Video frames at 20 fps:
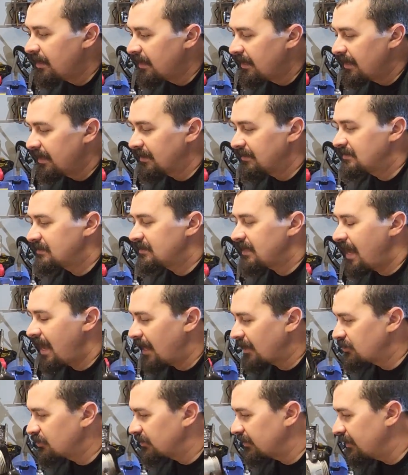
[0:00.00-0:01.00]
it's
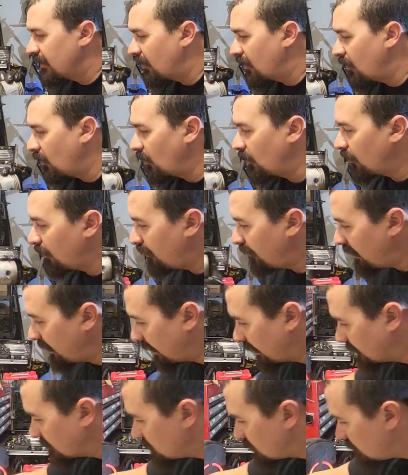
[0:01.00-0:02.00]
actually a whole
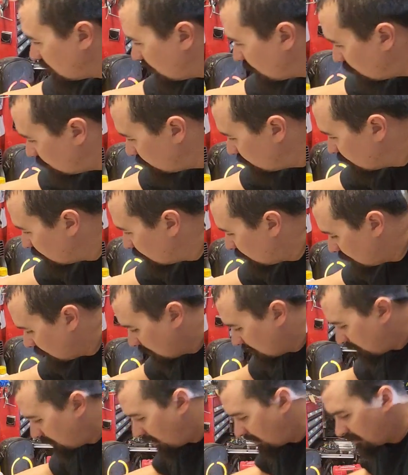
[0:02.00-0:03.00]
thing. So
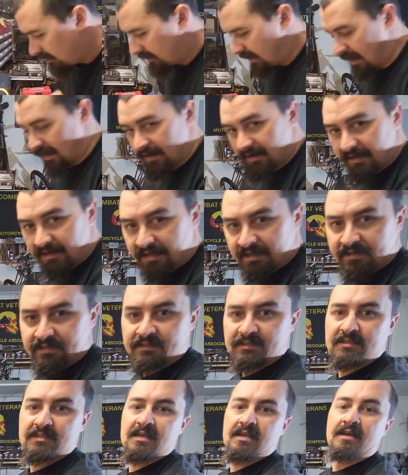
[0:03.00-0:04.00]
part of that
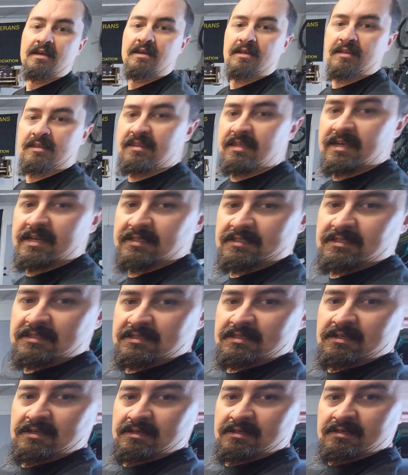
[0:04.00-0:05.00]
is
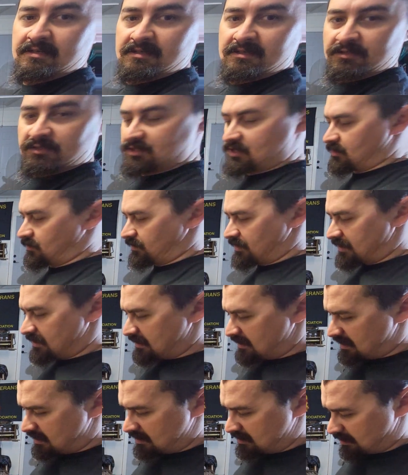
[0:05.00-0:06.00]
this. So
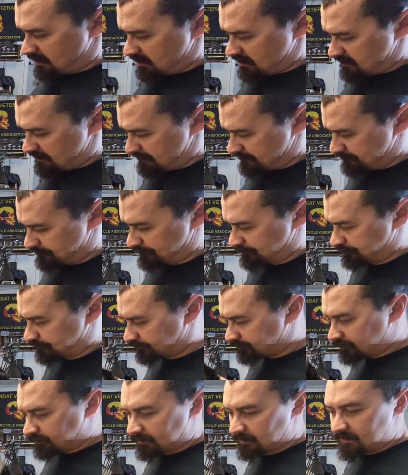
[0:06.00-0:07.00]
in here,
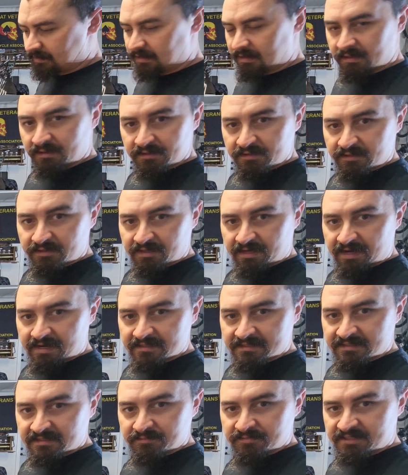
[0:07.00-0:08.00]
you can kind
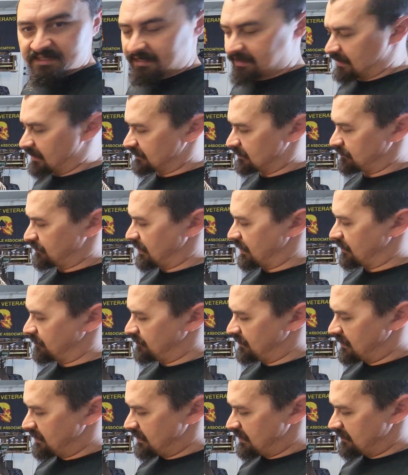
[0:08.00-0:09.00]
of see them sticking out the
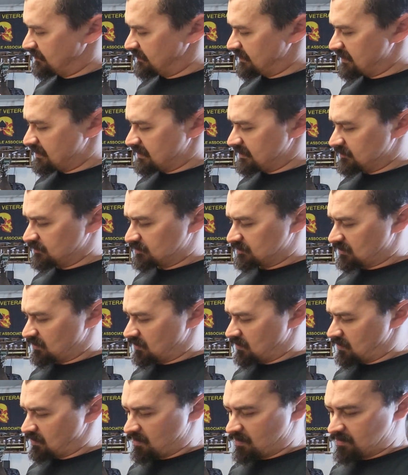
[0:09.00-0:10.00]
bottom. These
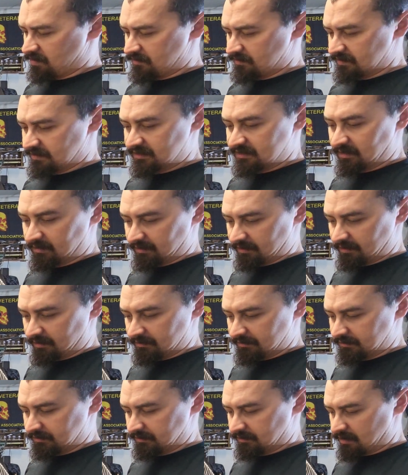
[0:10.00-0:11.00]
are the
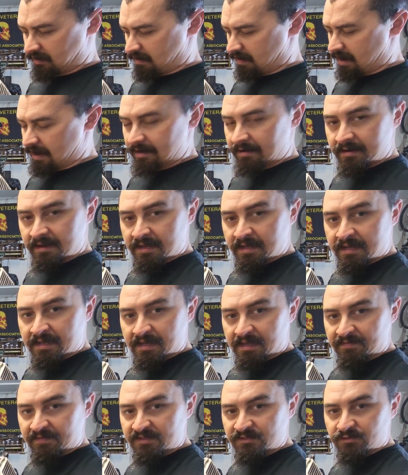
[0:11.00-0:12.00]
cylinders, all right?
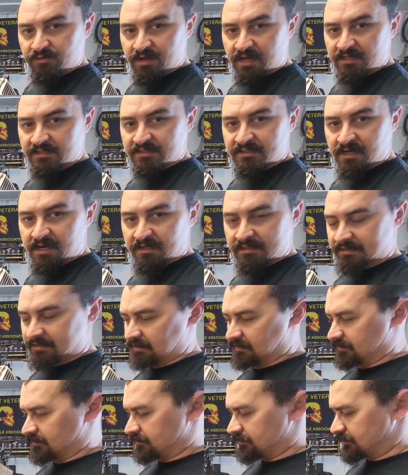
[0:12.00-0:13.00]
And these are not stock
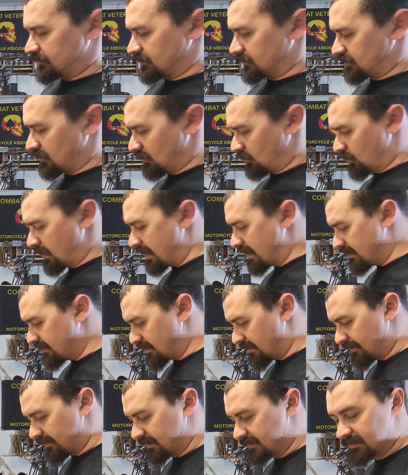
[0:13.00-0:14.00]
cylinders. So the way
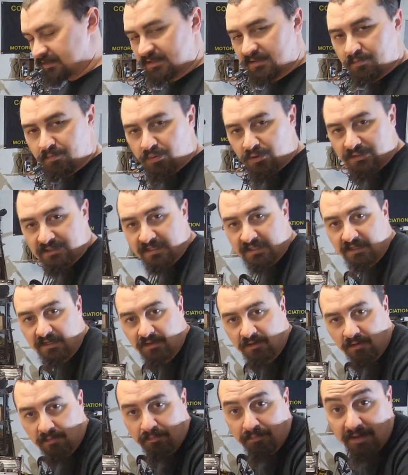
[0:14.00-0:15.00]
that this
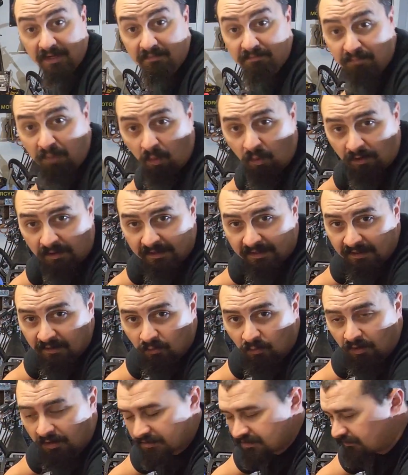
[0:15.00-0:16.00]
particular big bore kit
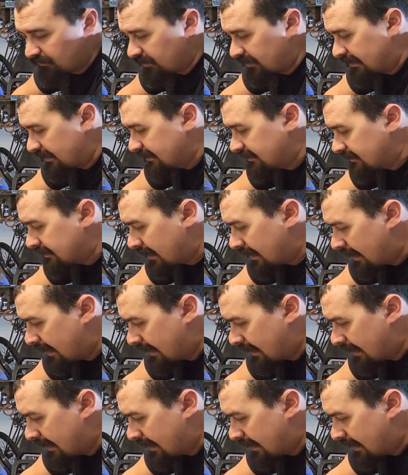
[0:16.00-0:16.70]
works for these